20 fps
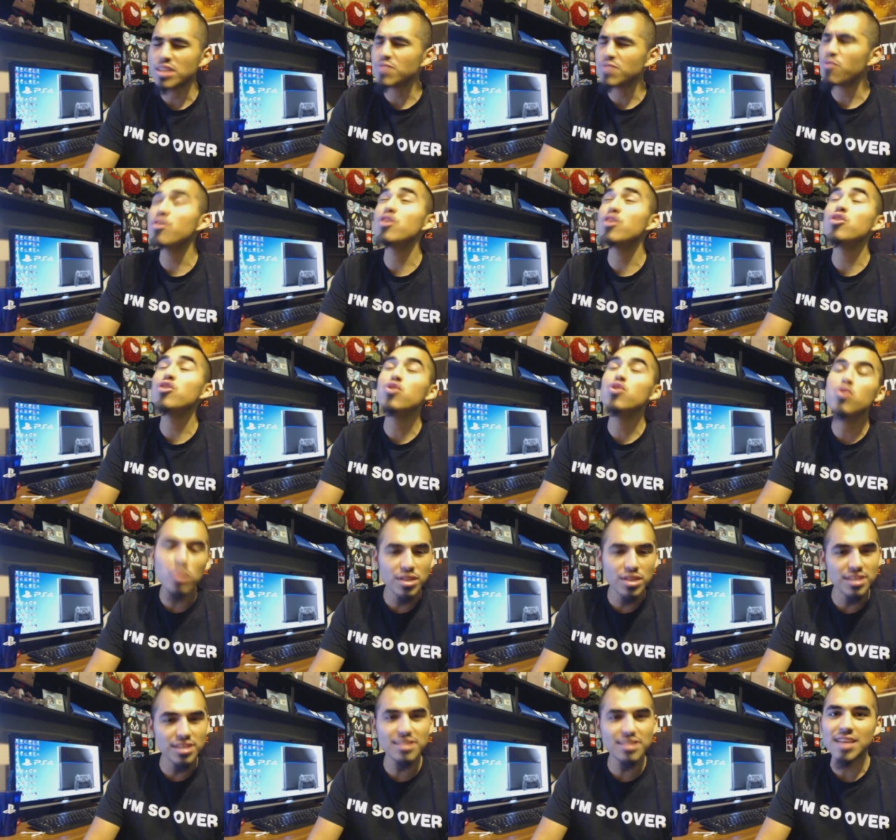is for the
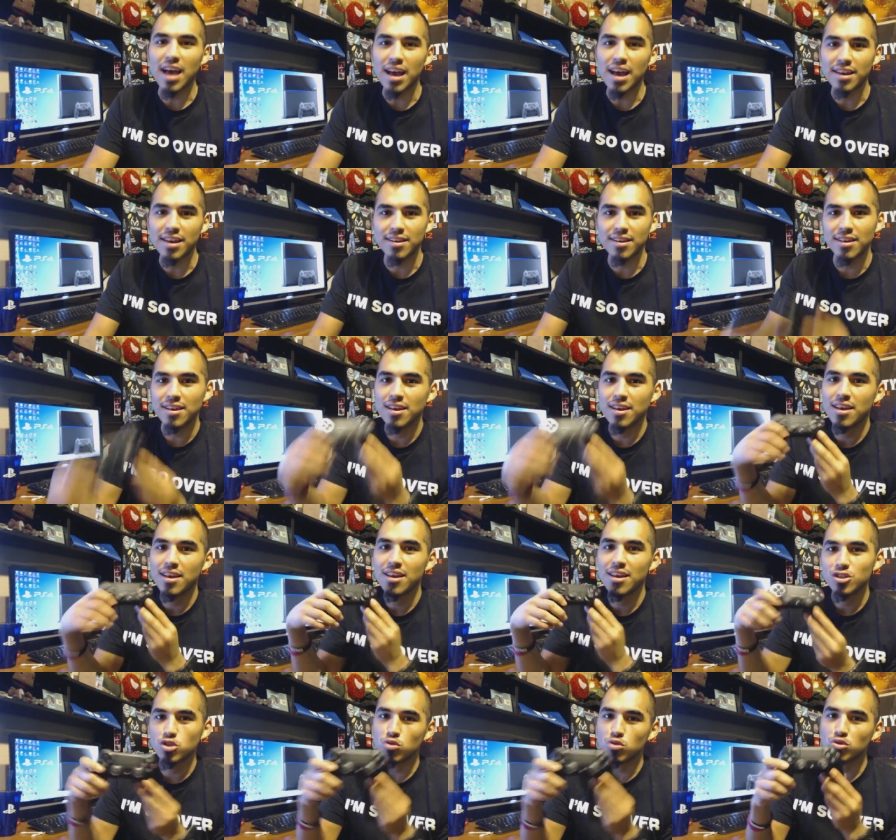newly designed
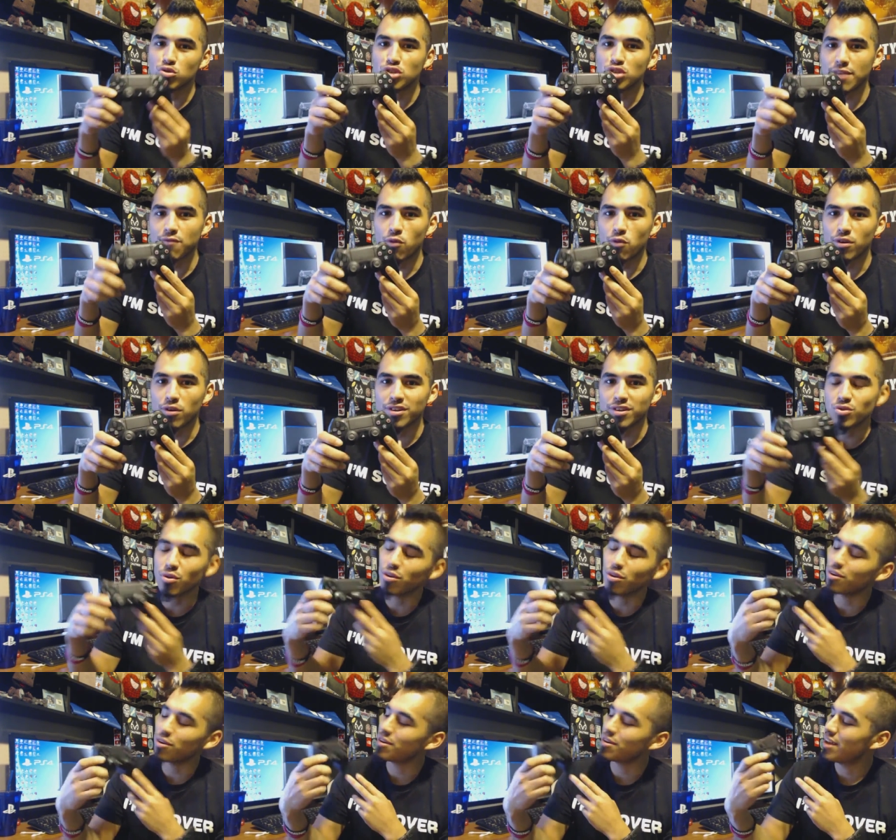DualShock 4
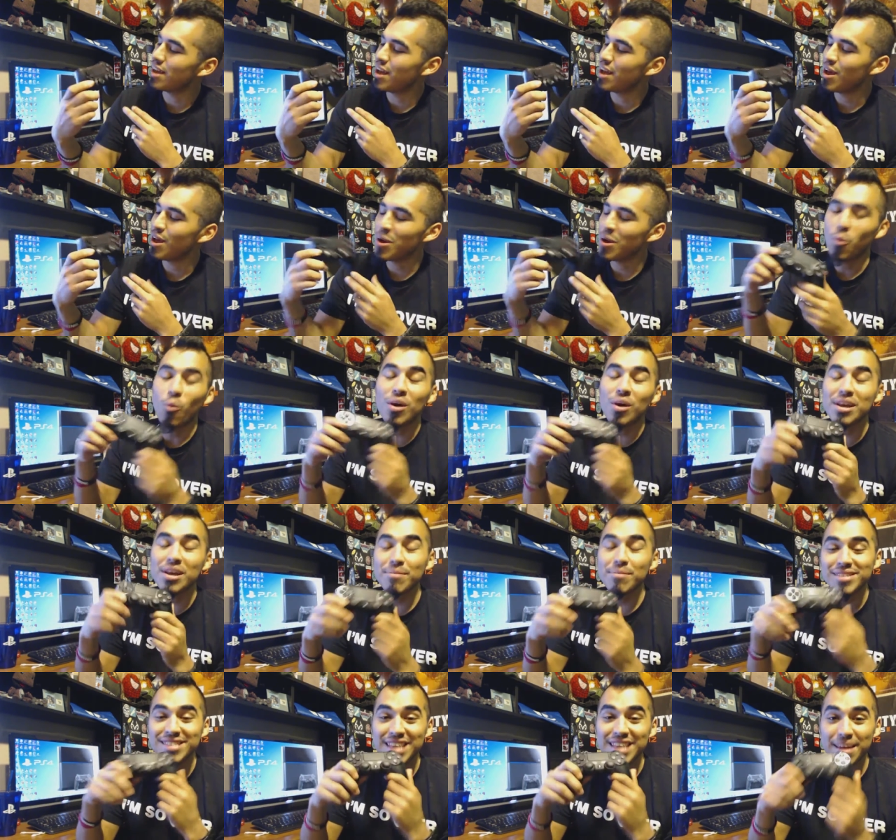controller. What
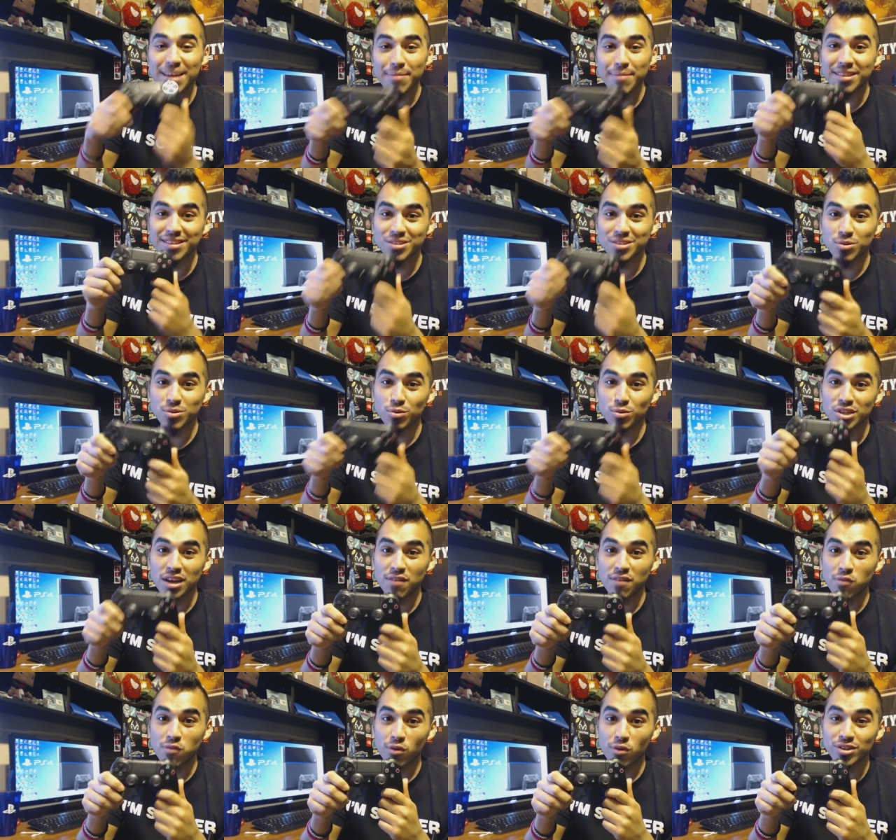can be said about this
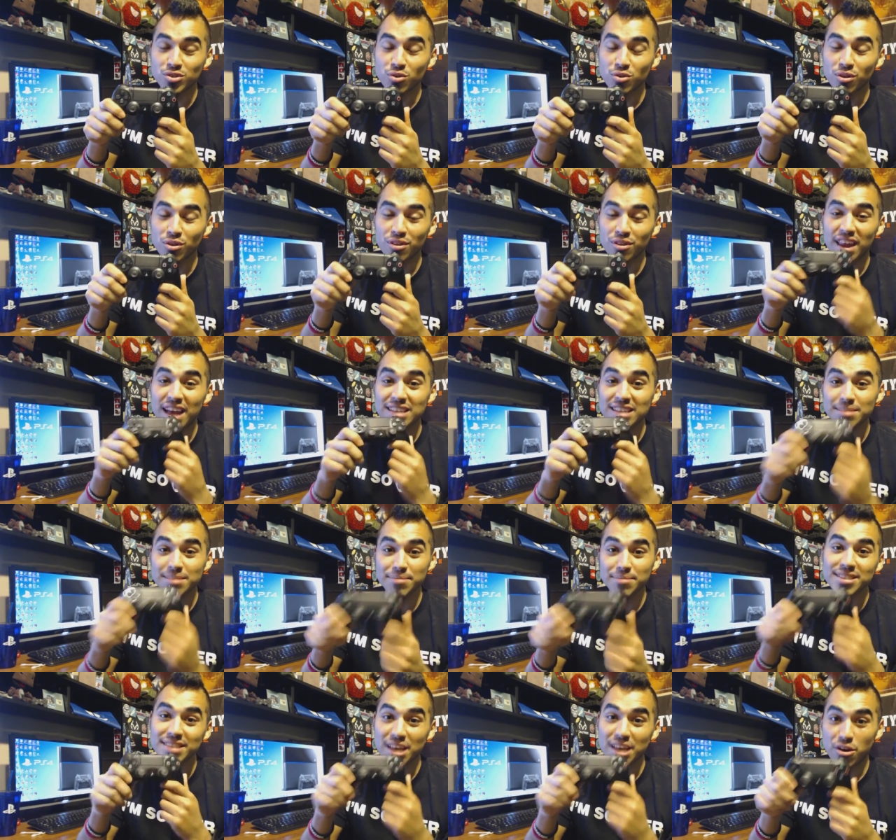DualShock 4 controller that hasn't
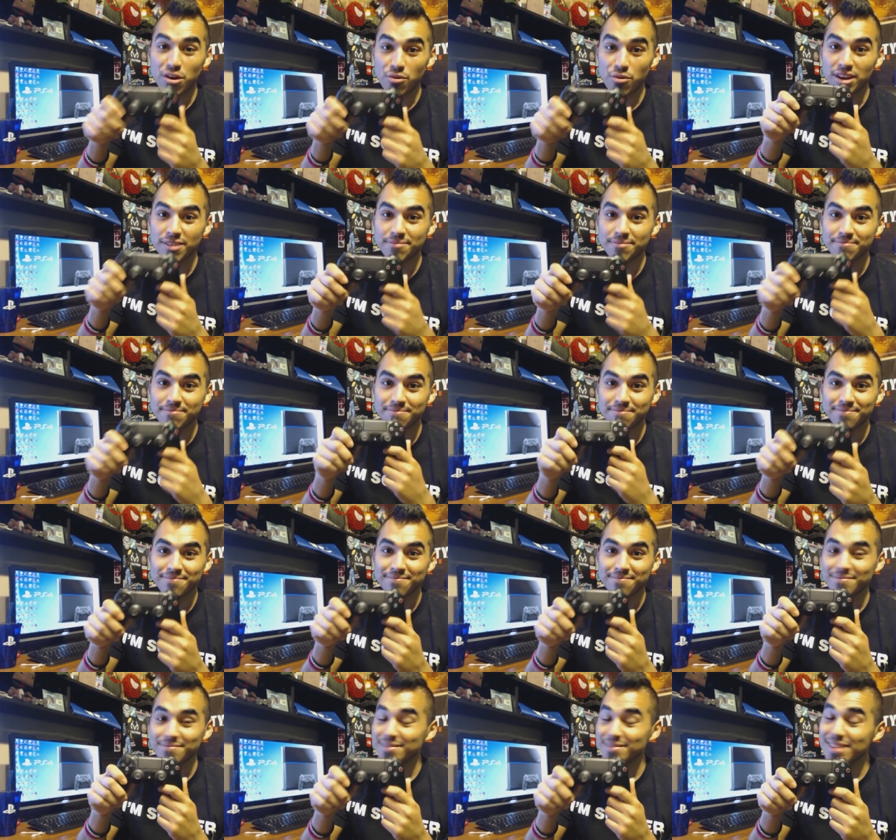been said already?
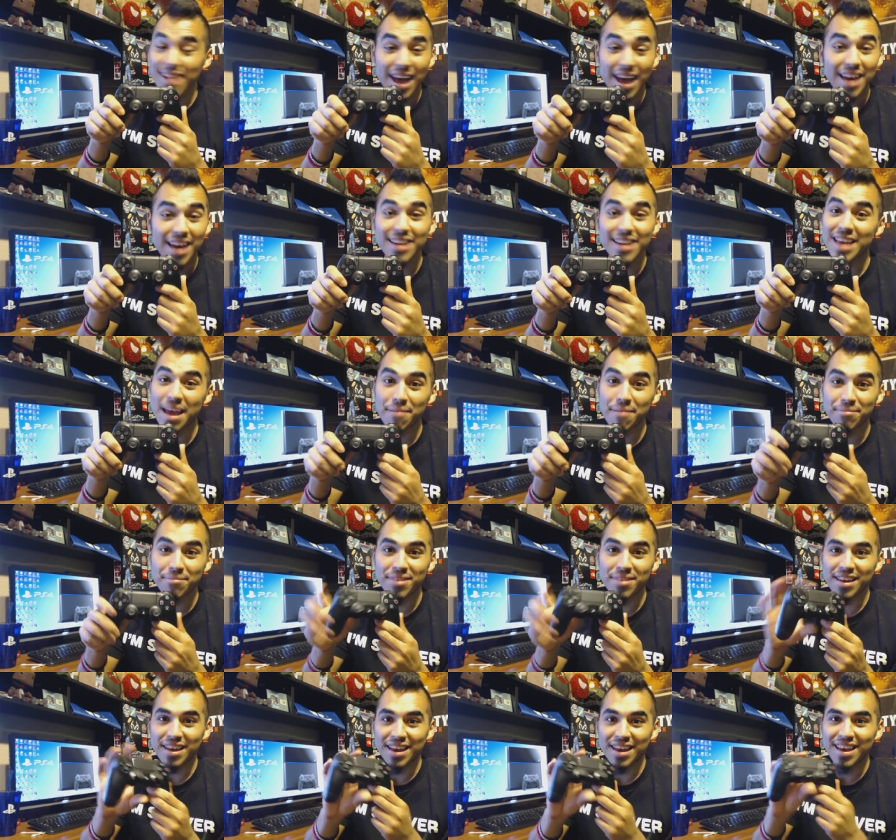Not a damn
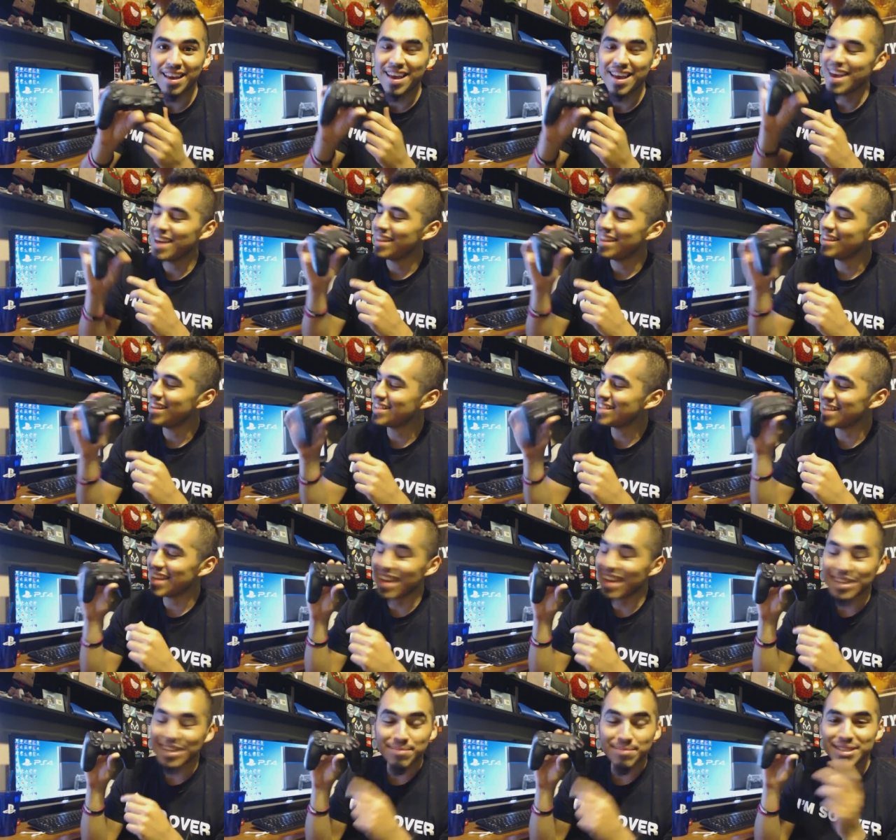thing. This
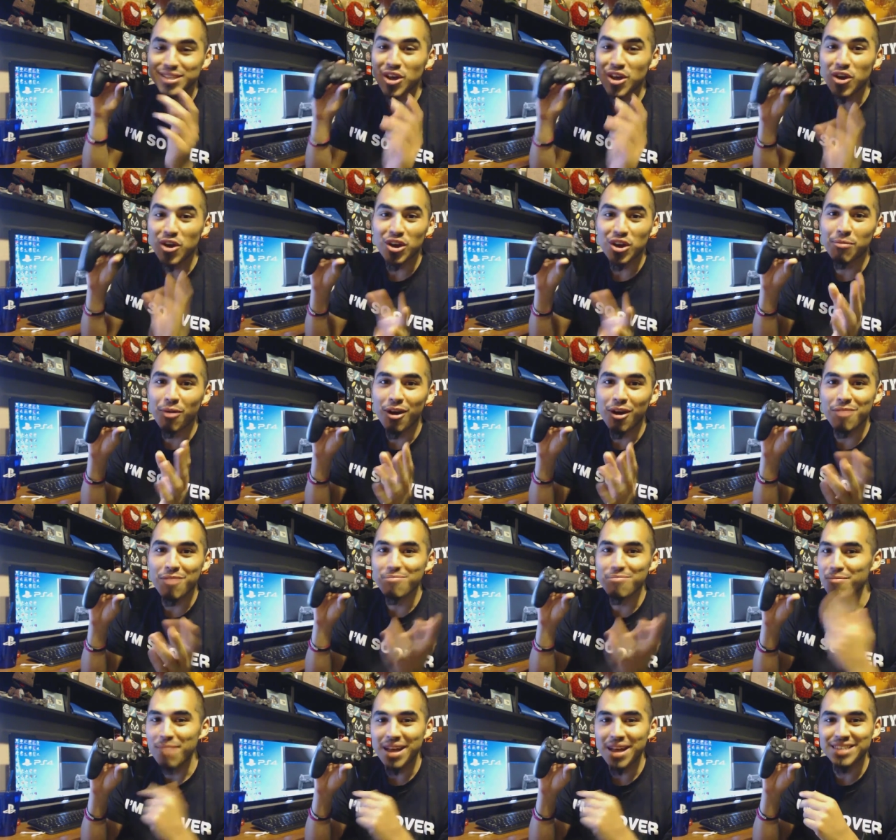thing has been taken
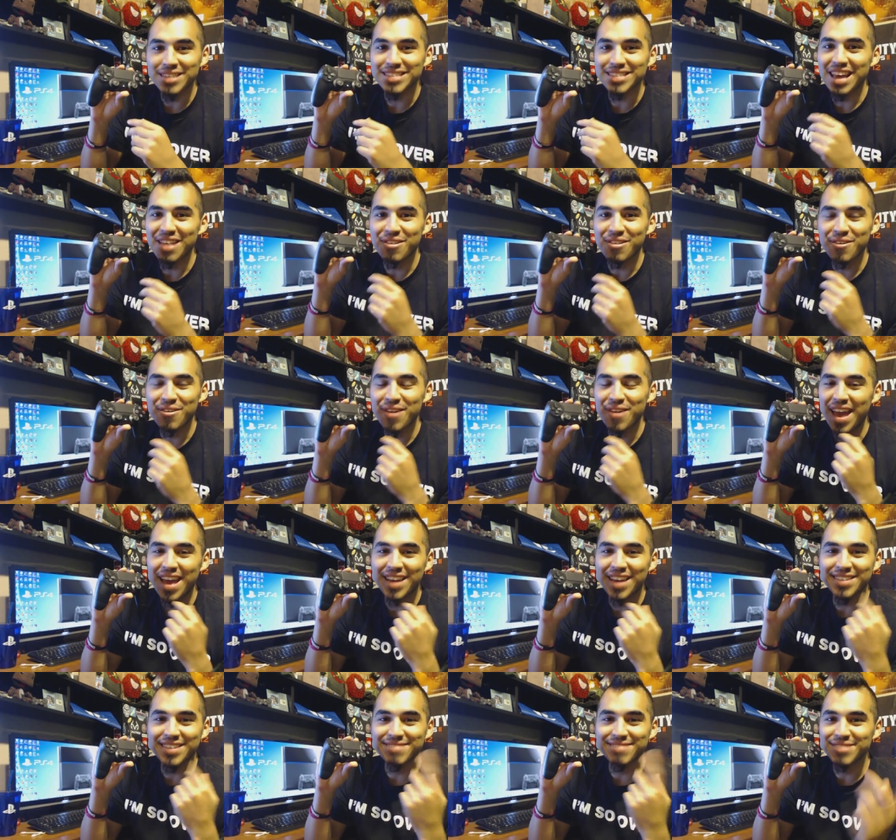apart, put back together,
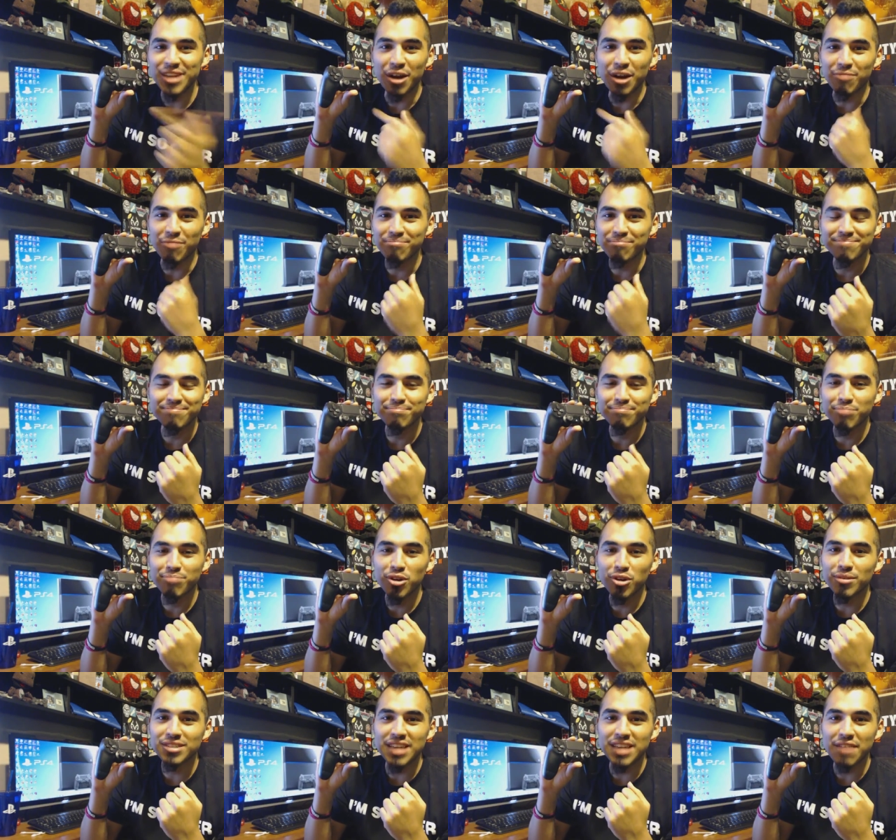and, you know,
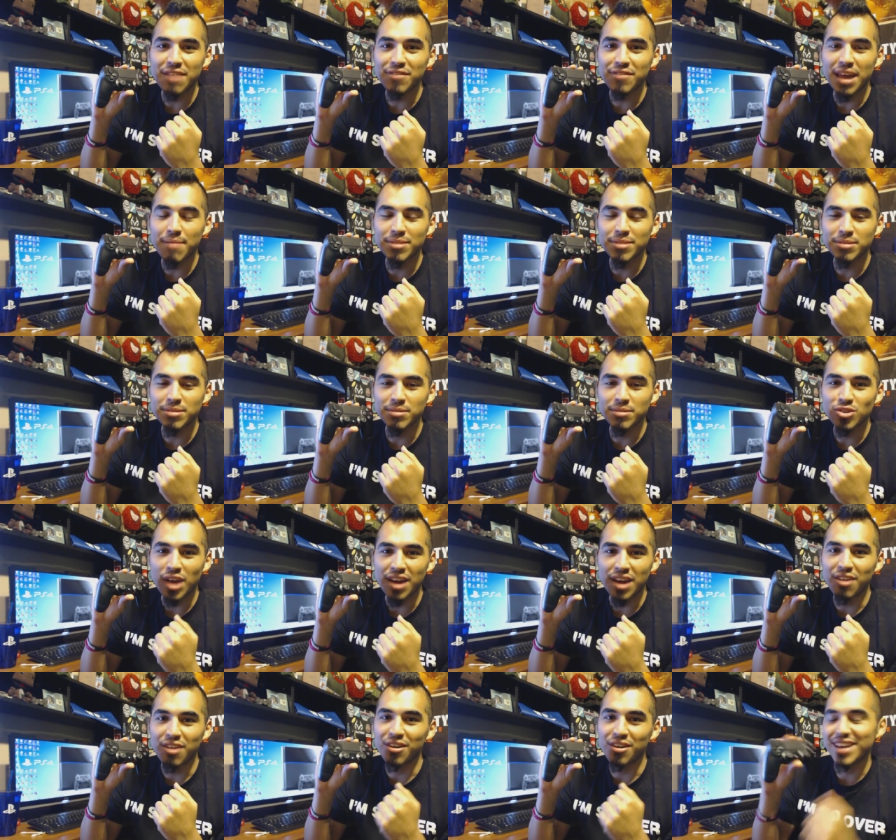pretty much every game has been
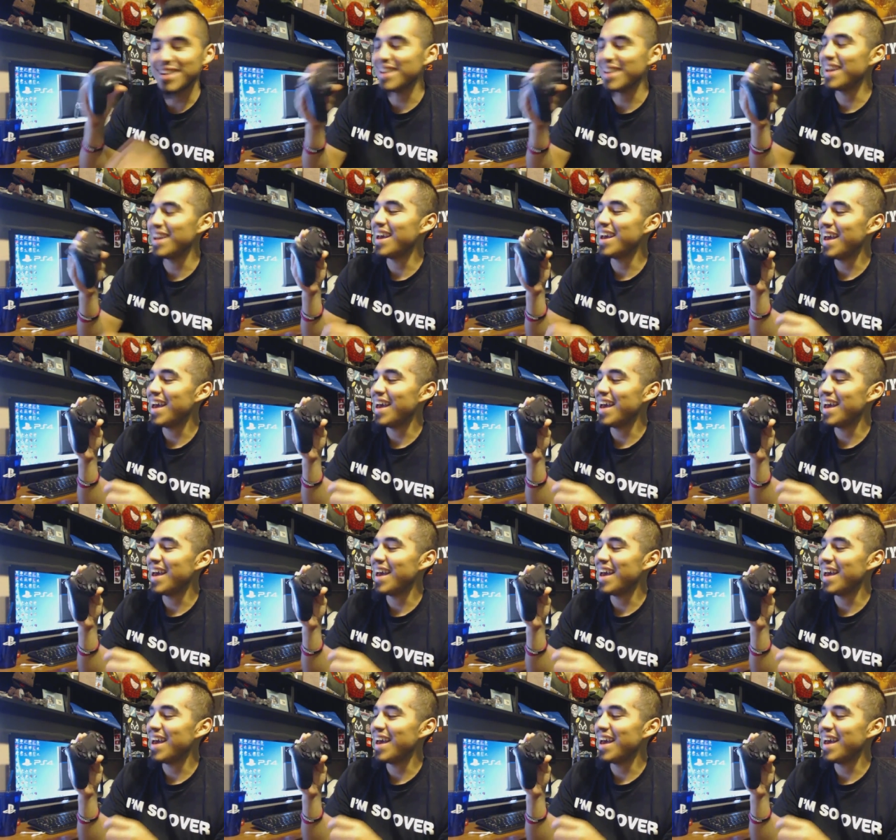tried on it.